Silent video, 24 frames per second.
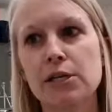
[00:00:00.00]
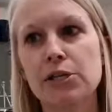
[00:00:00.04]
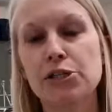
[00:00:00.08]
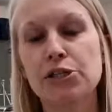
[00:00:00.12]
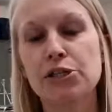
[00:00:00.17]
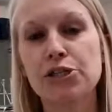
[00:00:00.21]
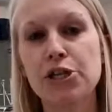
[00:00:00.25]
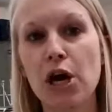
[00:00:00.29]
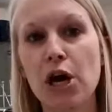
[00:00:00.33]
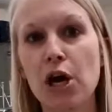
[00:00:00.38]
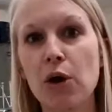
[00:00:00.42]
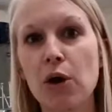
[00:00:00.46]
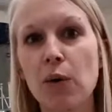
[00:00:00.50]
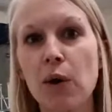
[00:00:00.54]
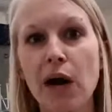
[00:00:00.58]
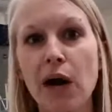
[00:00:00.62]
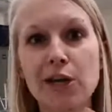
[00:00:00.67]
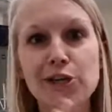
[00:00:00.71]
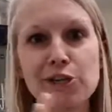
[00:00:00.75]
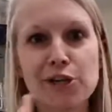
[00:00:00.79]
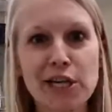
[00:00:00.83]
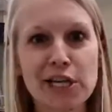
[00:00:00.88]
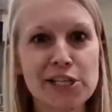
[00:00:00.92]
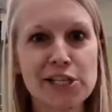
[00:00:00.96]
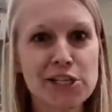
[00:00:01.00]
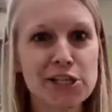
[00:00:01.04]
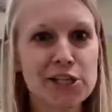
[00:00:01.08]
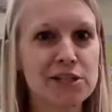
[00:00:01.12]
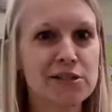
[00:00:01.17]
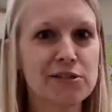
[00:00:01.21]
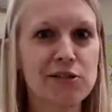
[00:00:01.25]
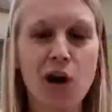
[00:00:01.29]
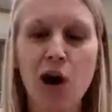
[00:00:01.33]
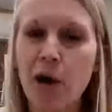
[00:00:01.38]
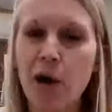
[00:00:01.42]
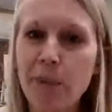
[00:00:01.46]
so Andreas
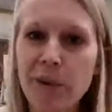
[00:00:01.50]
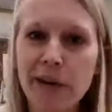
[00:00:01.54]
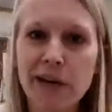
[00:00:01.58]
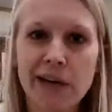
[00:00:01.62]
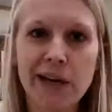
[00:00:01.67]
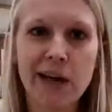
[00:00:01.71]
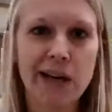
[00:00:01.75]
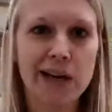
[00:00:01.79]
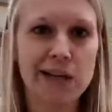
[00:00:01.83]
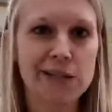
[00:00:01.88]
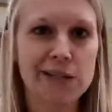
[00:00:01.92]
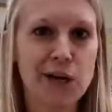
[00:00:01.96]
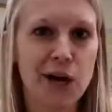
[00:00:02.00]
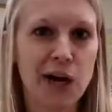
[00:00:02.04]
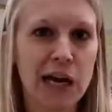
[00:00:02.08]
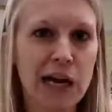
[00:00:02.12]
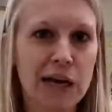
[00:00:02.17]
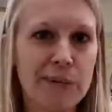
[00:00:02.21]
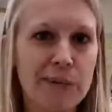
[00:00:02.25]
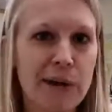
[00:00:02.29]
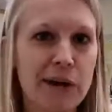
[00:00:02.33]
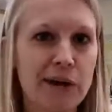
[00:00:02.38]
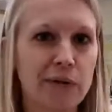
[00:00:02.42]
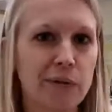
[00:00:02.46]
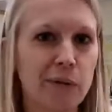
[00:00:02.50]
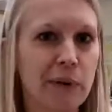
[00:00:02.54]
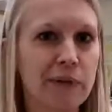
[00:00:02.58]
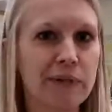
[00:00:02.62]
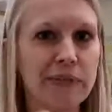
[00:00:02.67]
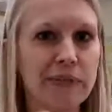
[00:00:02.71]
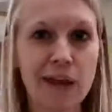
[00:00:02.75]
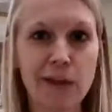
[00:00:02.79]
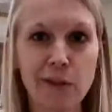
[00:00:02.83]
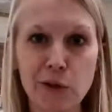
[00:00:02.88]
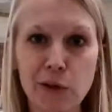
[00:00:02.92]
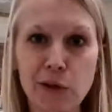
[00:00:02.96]
just called me to kind of talk about what
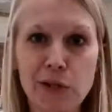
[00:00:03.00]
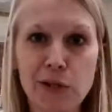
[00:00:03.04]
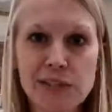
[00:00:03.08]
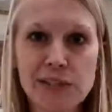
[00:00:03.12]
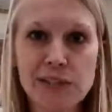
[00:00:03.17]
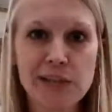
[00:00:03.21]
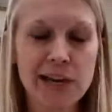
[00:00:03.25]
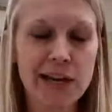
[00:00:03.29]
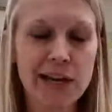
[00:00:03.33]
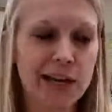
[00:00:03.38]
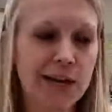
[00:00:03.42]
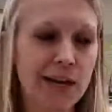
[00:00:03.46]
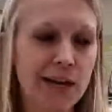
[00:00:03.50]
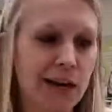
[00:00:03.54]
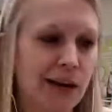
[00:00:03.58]
that looks like.